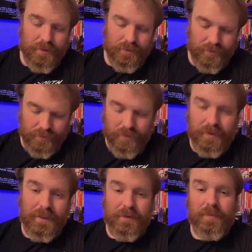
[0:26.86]
to
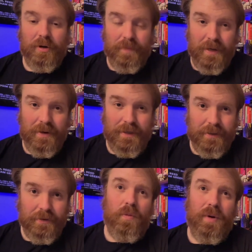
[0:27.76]
Conan the
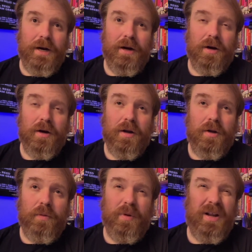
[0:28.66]
Barbarian, where
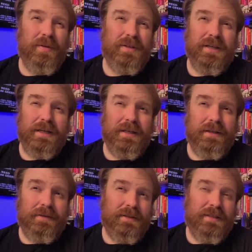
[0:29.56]
when I was like
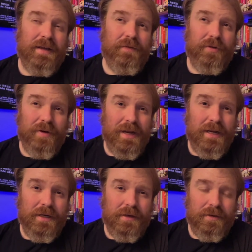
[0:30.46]
seven or
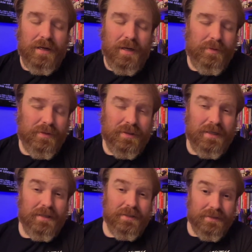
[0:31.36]
eight, I wasn't
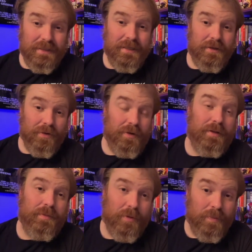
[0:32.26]
allowed to see
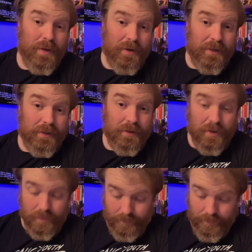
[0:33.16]
Conan the Barbarian,
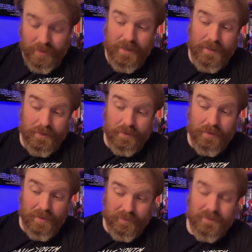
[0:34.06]
but
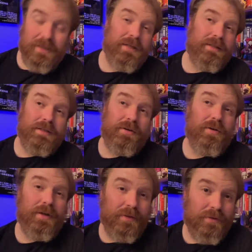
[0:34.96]
I was allowed to see
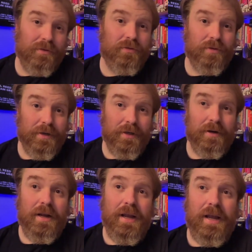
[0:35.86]
Conan the Destroyer.
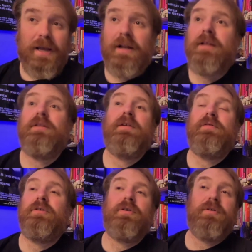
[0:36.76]
And I loved
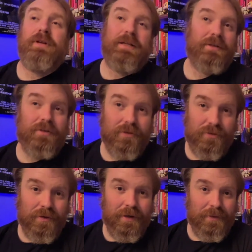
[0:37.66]
the Conan the
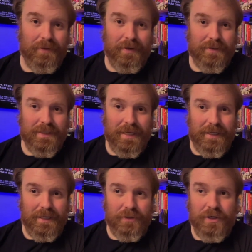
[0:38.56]
Destroyer when I was that
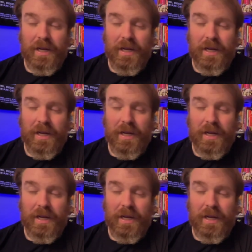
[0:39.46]
age.